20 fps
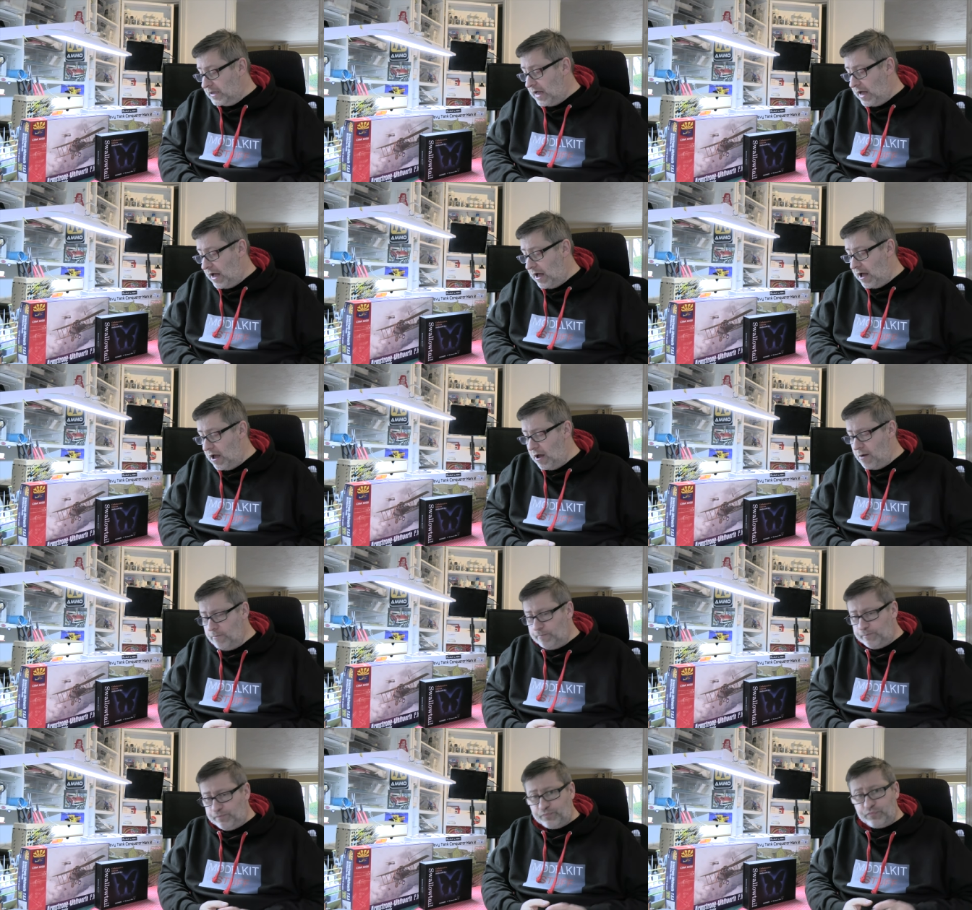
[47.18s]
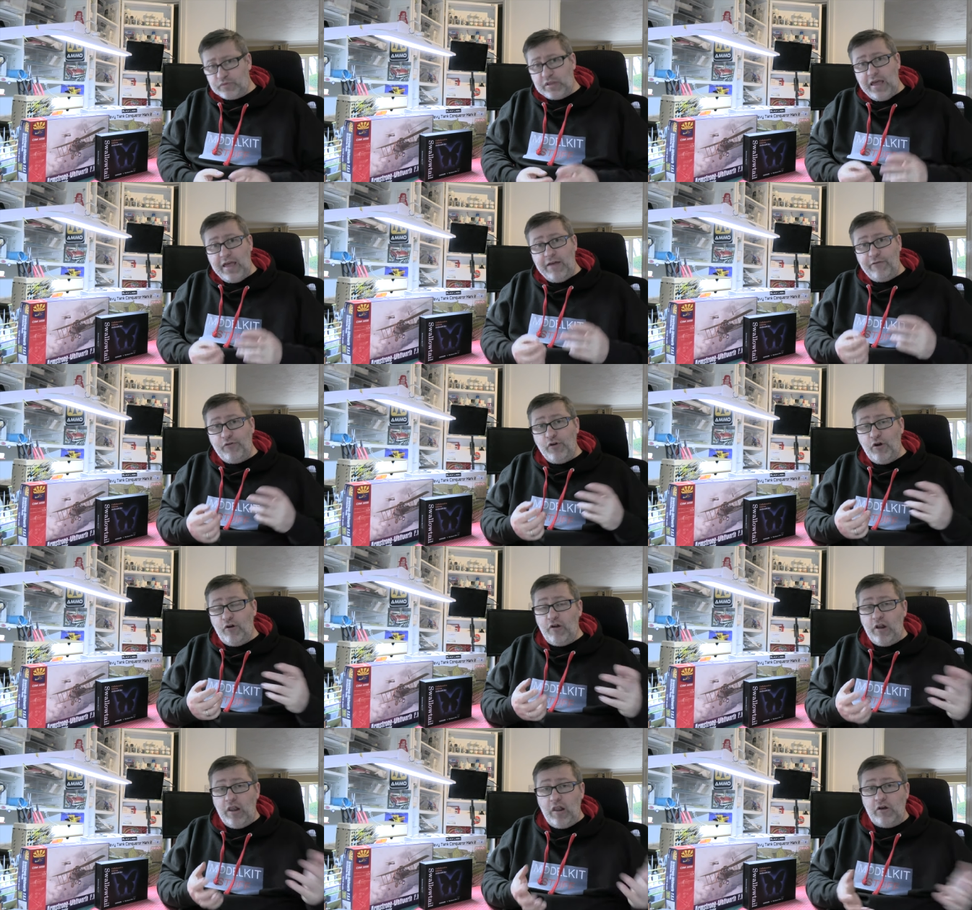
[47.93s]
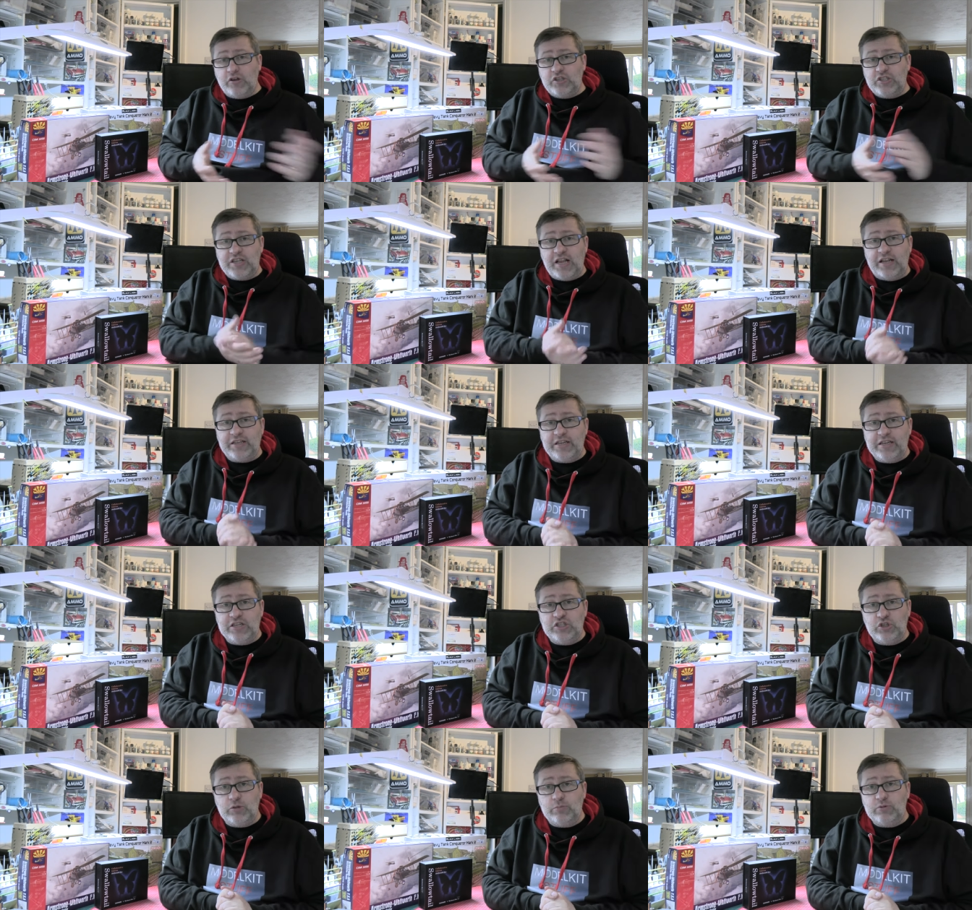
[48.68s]
Um, if you're a long
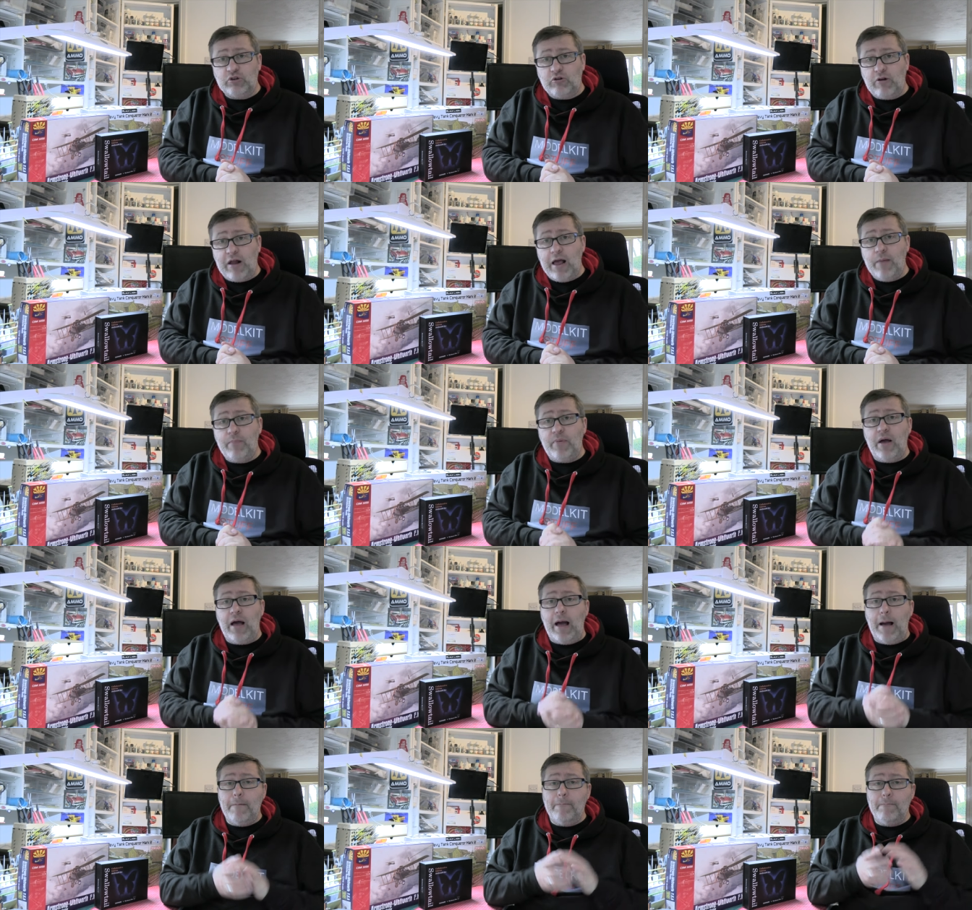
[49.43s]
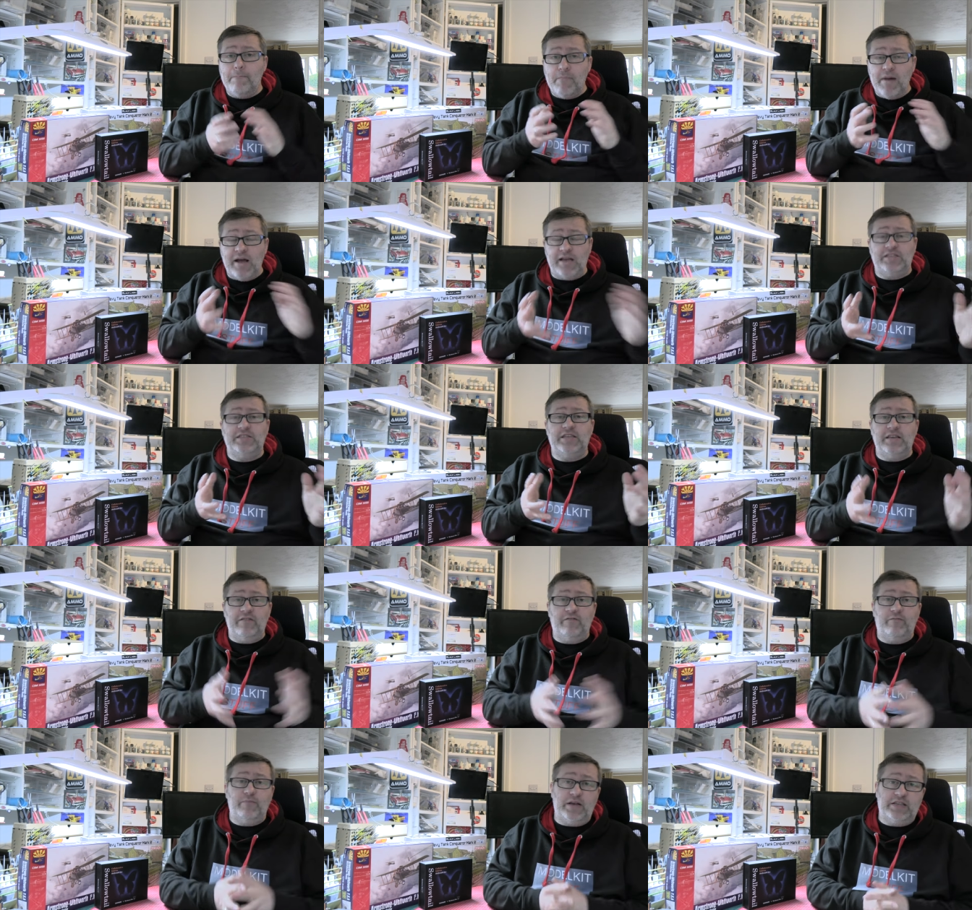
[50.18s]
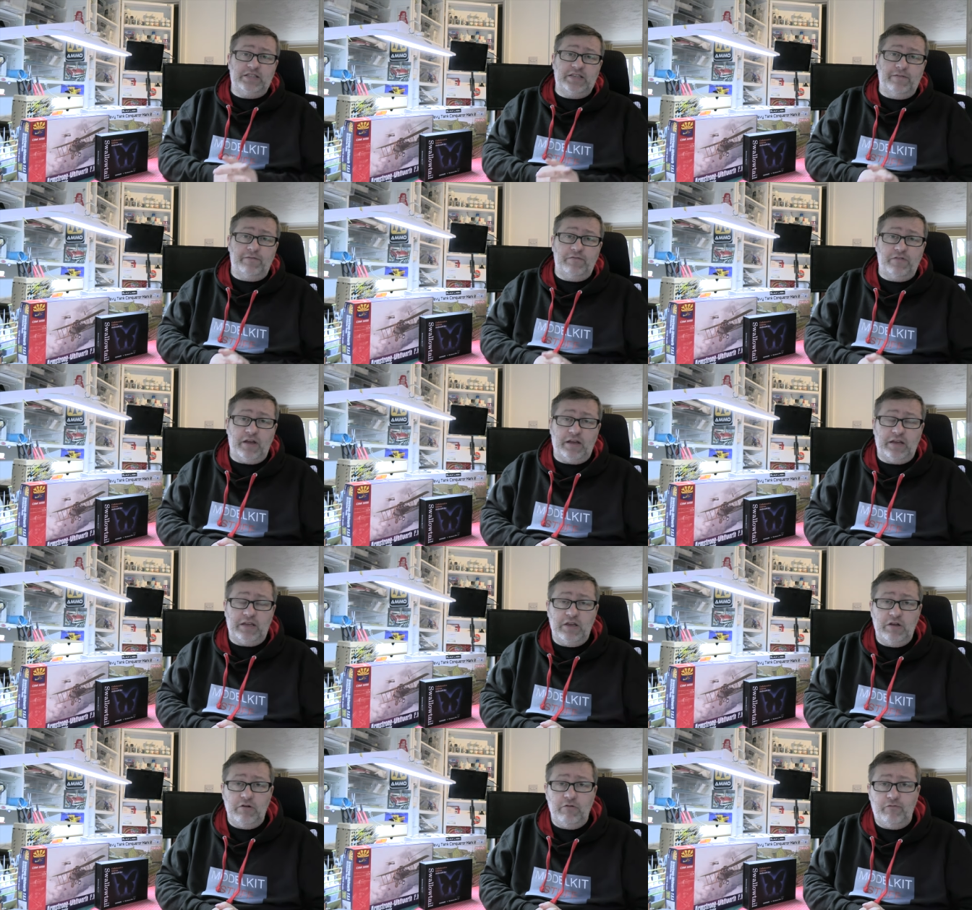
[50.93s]
standing subscriber, a massive, massive
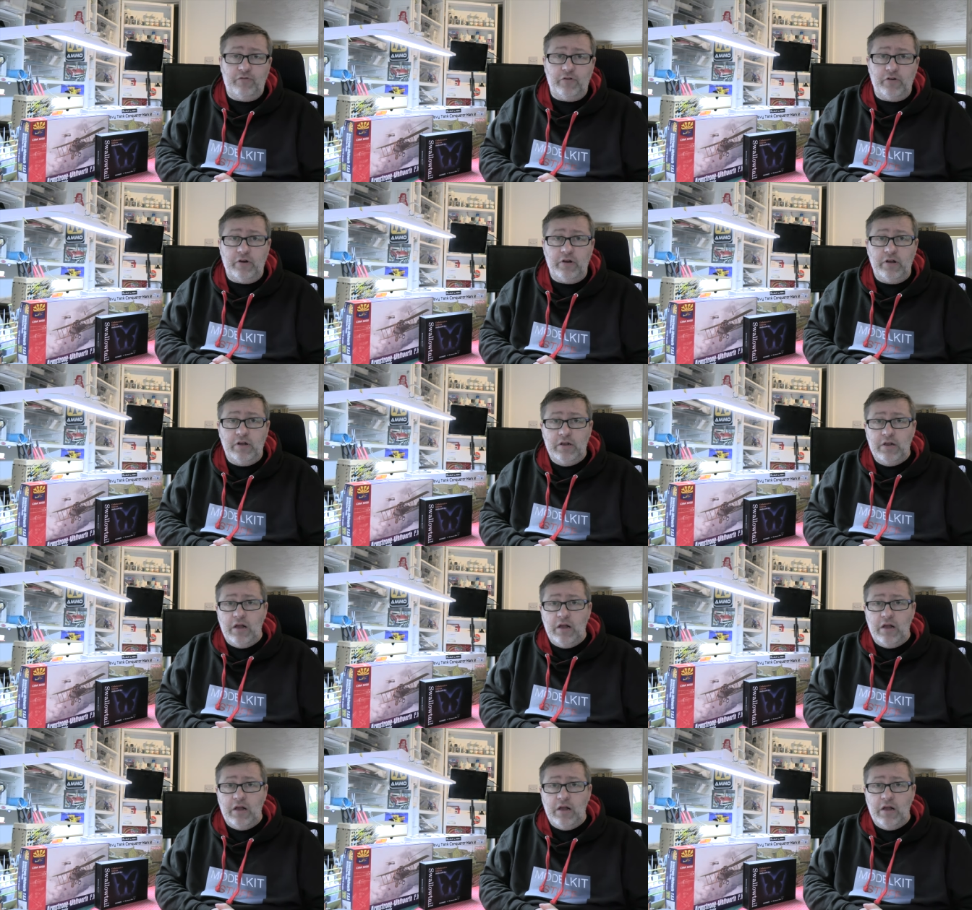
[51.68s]
thank you for.